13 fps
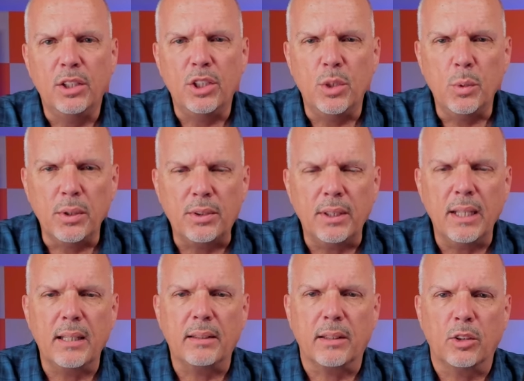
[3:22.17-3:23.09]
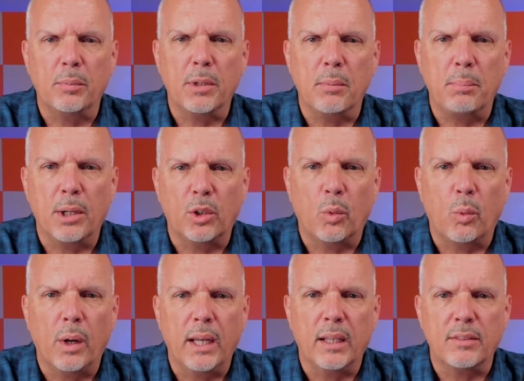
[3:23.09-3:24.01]
You would think there would be a better
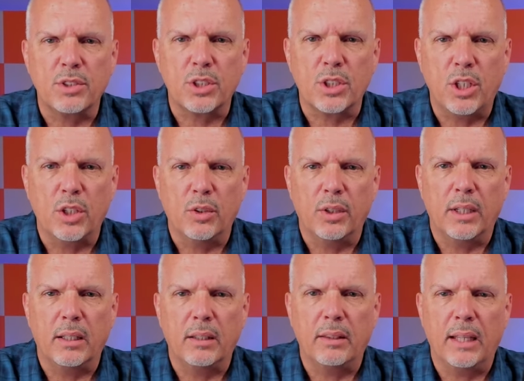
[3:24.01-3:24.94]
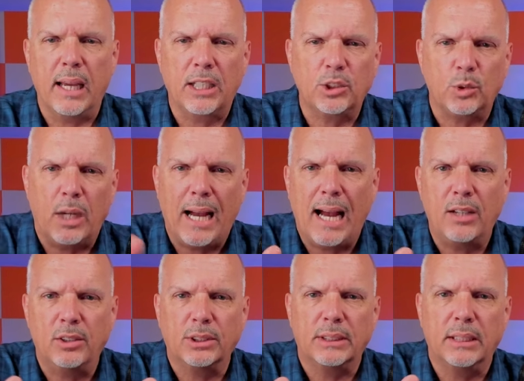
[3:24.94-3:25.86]
way of securing the actual
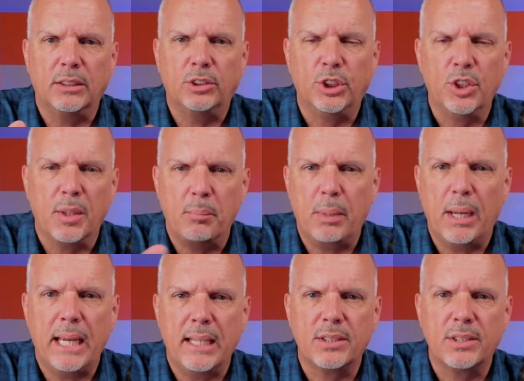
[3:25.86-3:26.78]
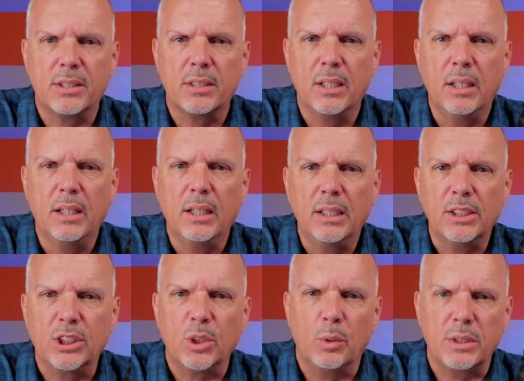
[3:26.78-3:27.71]
housing to the base
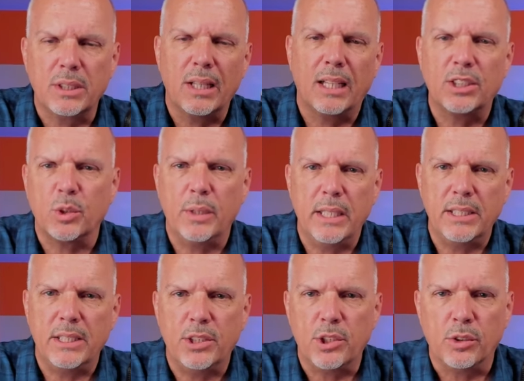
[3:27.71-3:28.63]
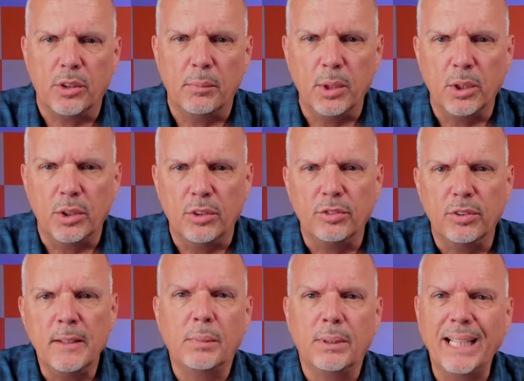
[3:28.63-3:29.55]
so it's not so easy to remove,
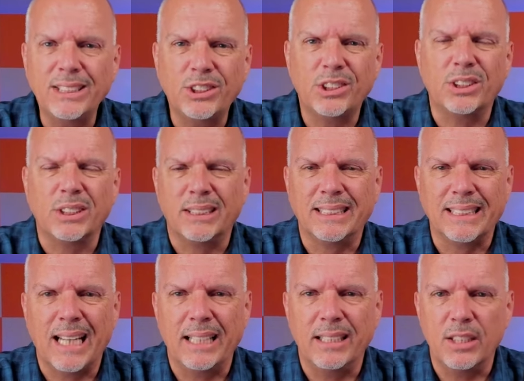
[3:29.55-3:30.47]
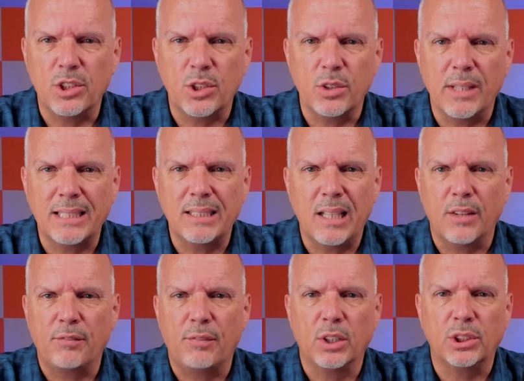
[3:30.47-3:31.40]
but that's just a design issue. That's
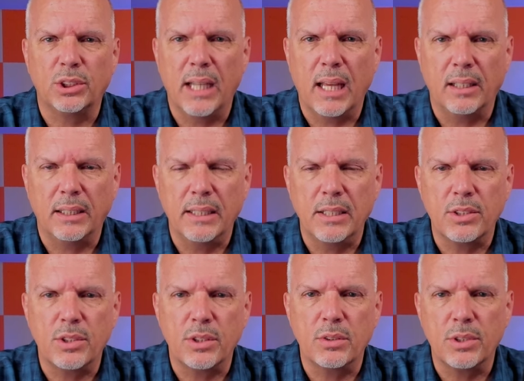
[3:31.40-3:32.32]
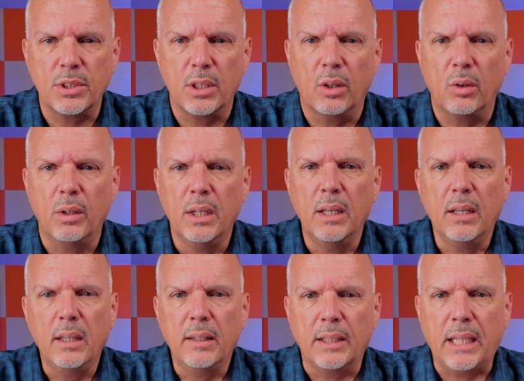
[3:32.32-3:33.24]
not a functionality issue. So
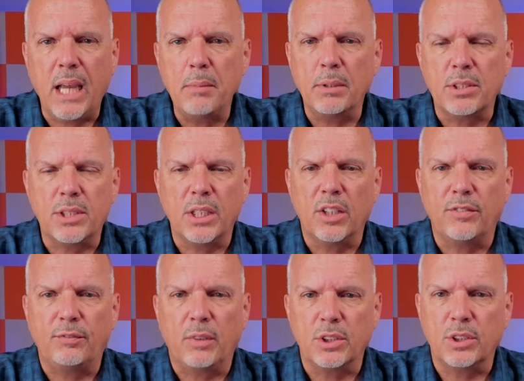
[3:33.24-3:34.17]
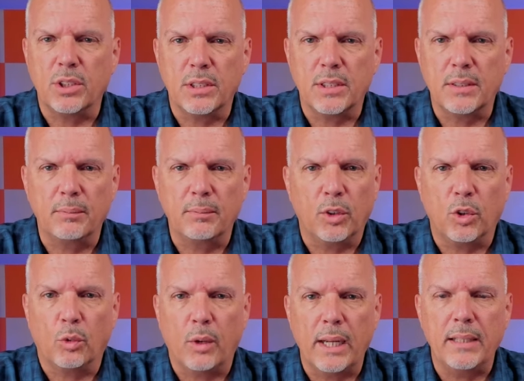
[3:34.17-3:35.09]
the camera itself functions
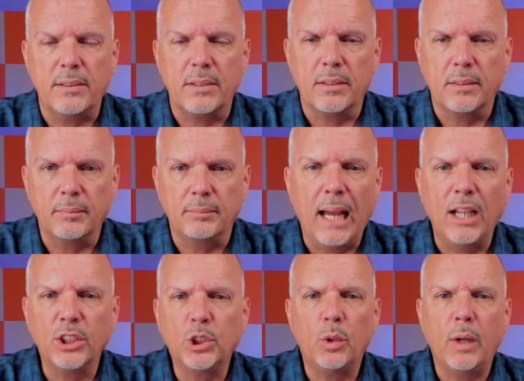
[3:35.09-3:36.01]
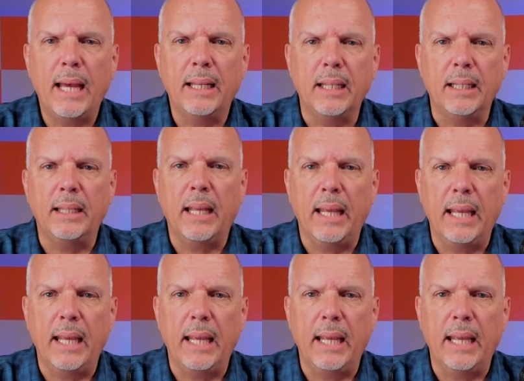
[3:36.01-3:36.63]
great. I also added